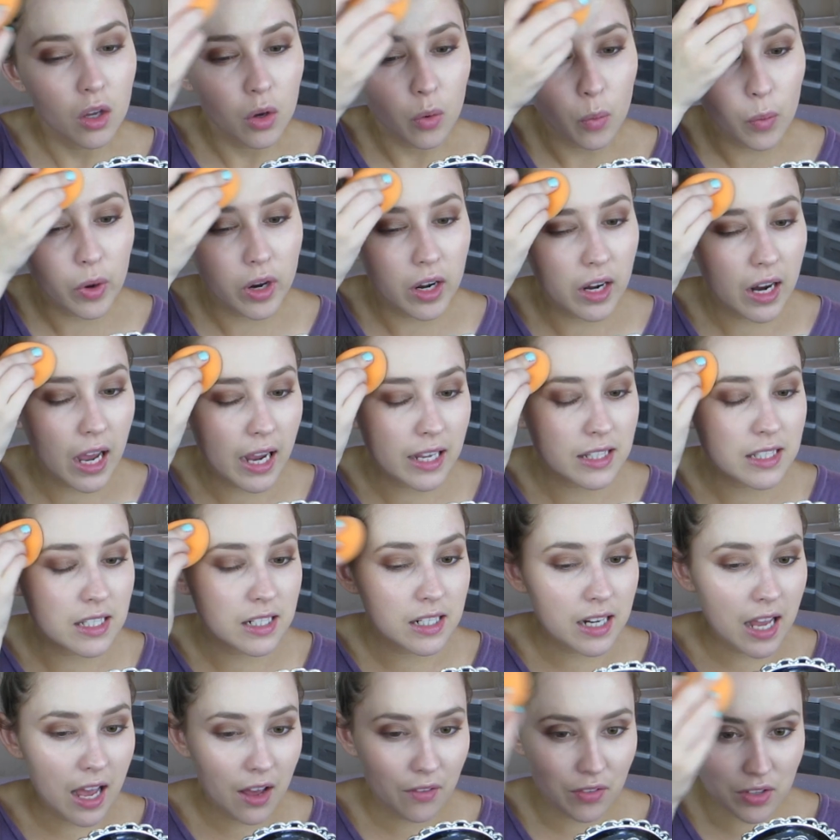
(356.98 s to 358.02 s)
when I
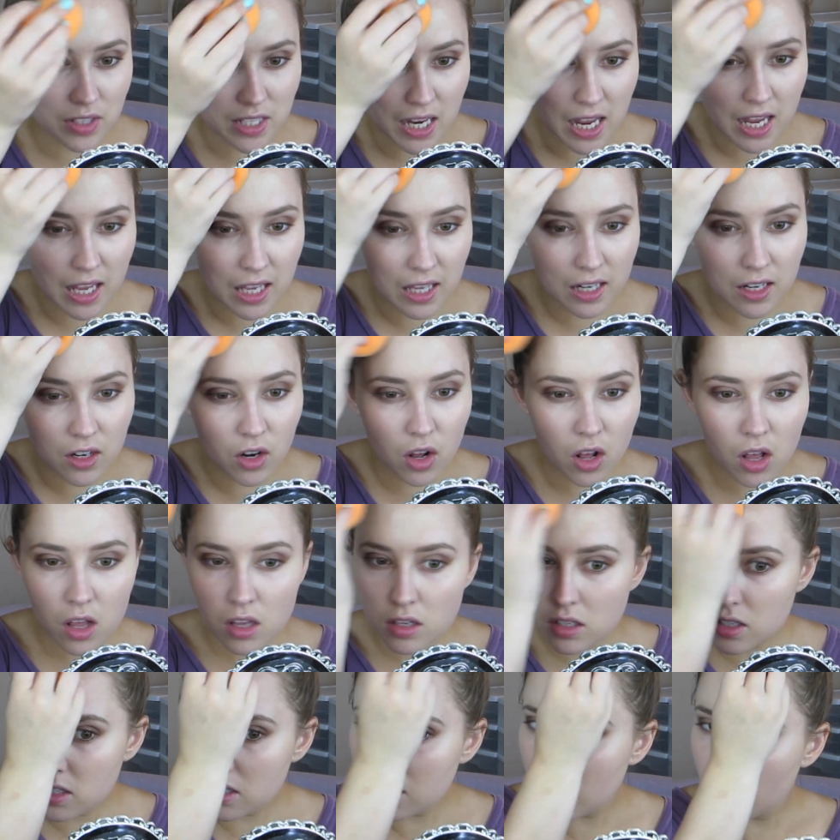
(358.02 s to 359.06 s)
didn't have a tan at all,
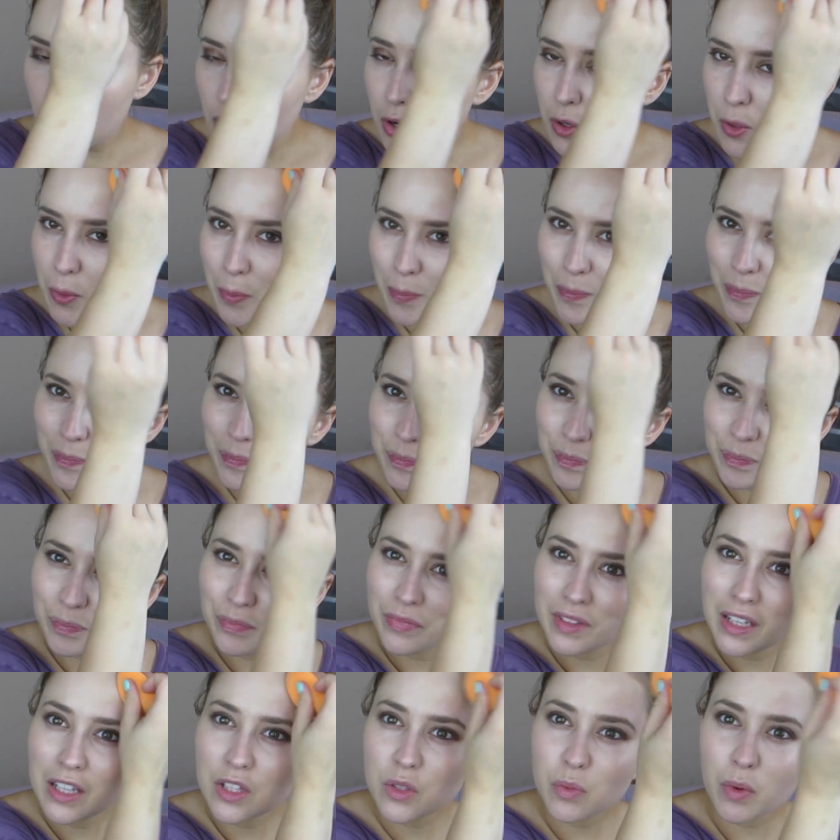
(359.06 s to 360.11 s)
so
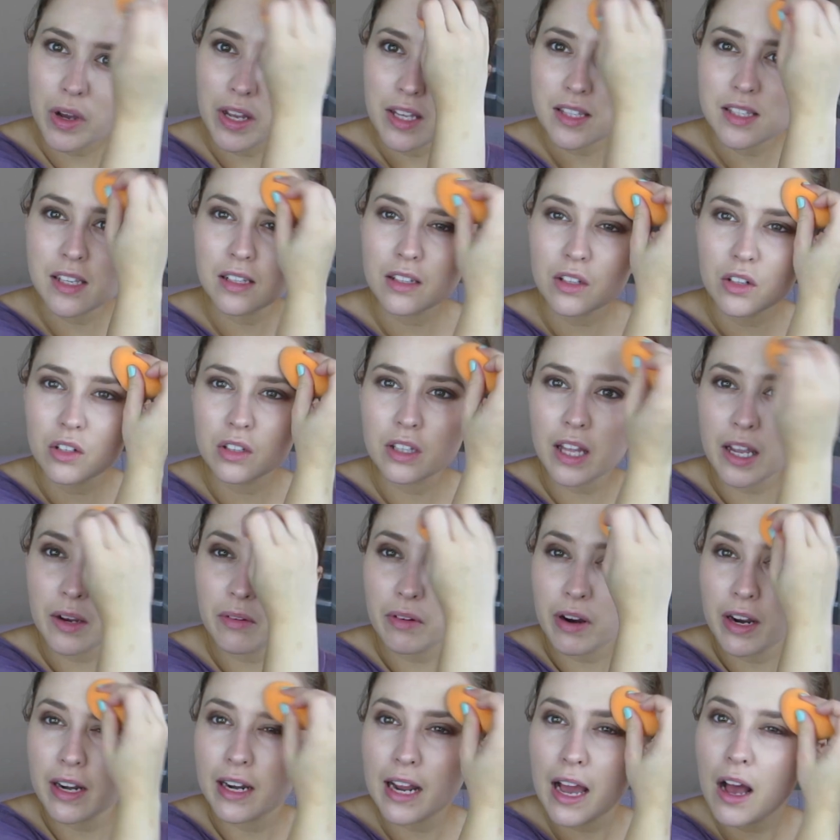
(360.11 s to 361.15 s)
that's why it's a little light
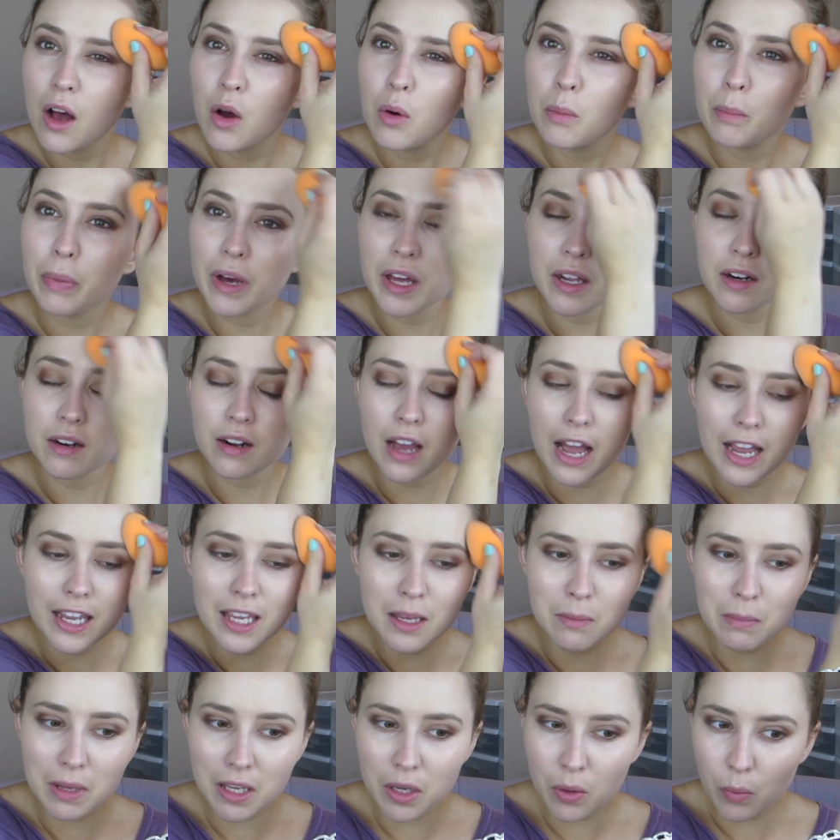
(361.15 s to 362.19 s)
right now, but I
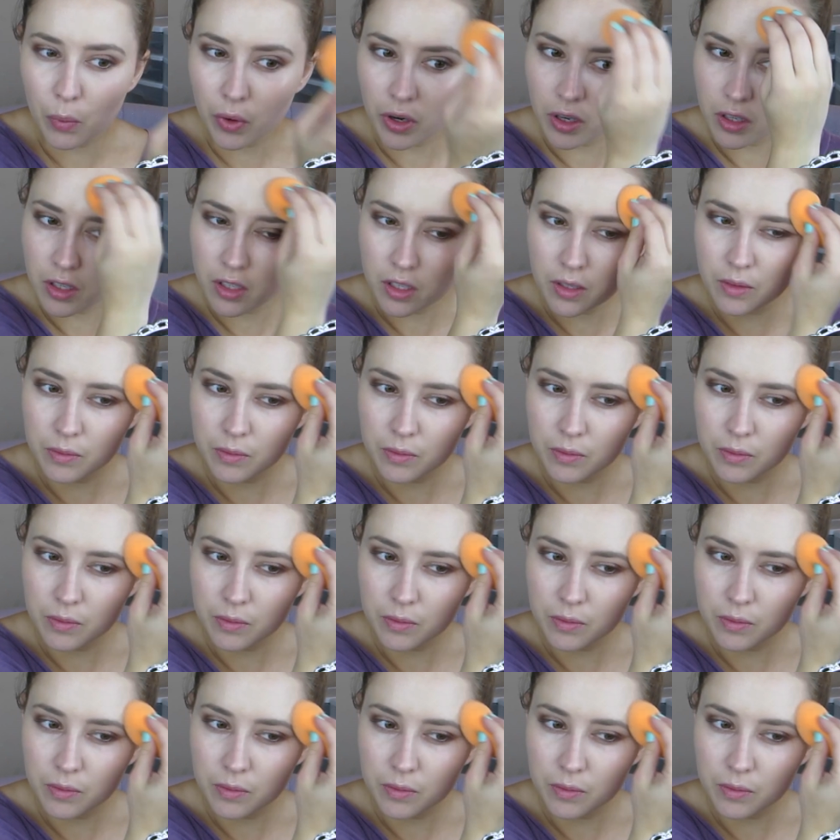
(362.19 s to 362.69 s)
can make it work.